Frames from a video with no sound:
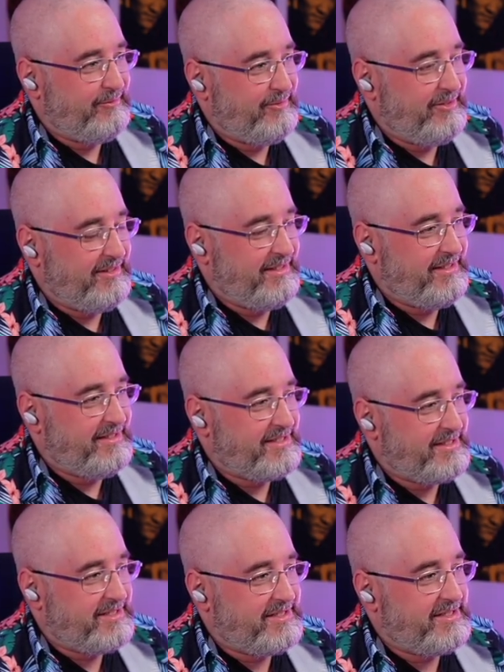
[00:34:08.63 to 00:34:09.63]
What an
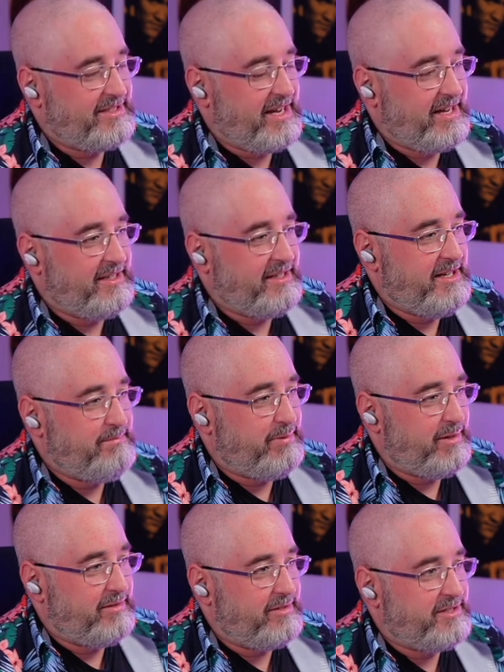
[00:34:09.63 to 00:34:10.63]
insanely
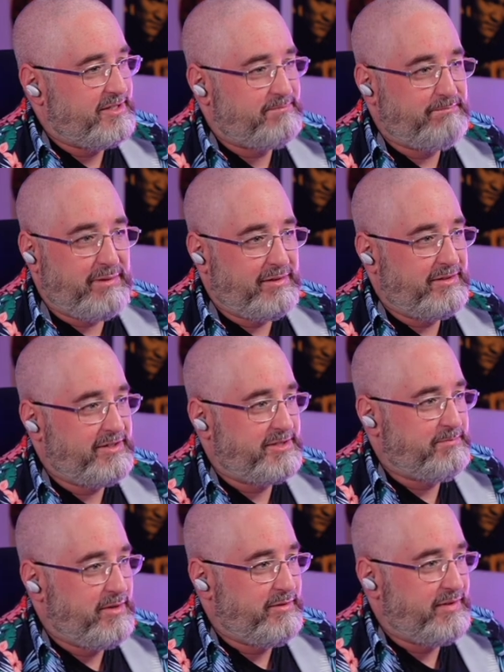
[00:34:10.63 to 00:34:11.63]
bonkers,
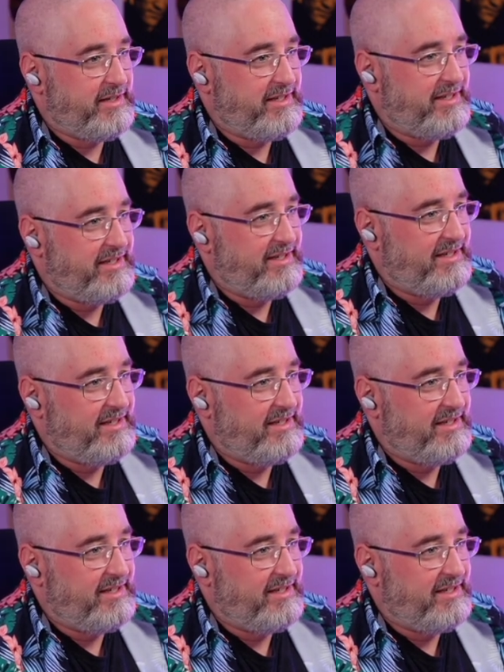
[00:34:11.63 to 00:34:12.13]
bonkers movie.